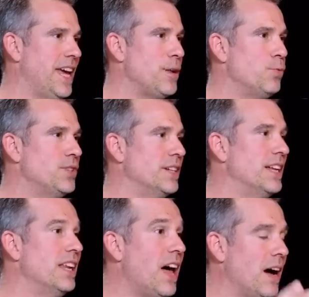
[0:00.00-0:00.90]
he would
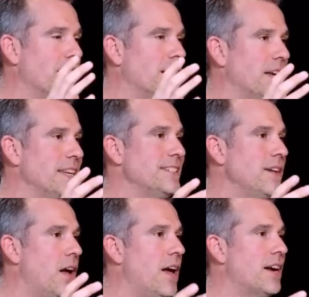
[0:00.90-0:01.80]
glug an
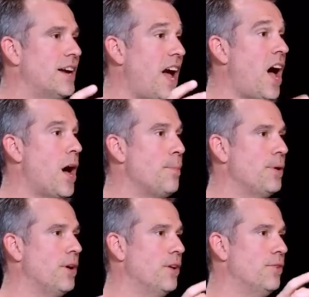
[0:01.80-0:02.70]
entire
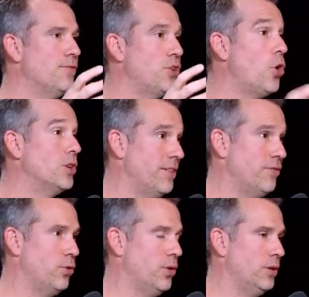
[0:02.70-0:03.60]
cup of cod
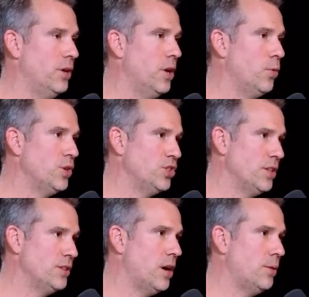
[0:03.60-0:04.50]
liver oil, which
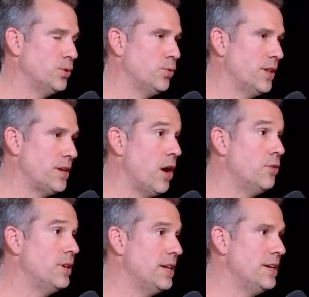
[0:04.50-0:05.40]
at the time was one of the
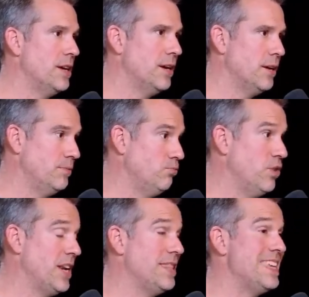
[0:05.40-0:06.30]
only,
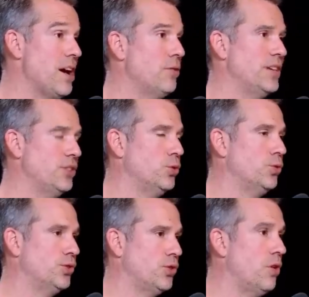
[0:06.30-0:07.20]
really the only
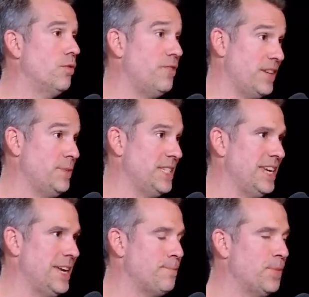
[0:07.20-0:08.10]
source of vitamin
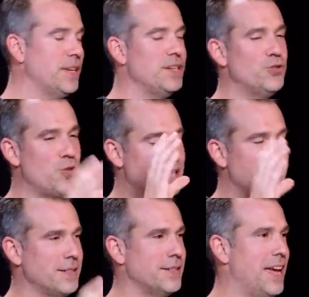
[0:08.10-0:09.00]
D. And he'd drink
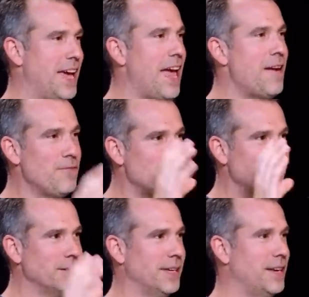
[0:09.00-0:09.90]
this every
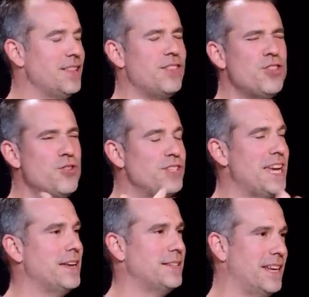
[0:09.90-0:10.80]
single day,
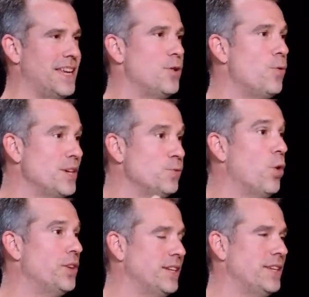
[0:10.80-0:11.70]
enthusiastically. He always
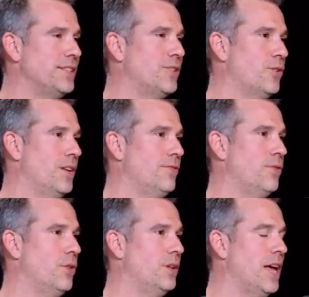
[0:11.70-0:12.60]
wanted his cod liver
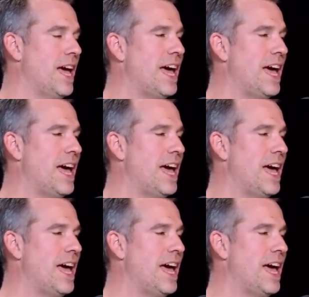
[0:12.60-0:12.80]
oil.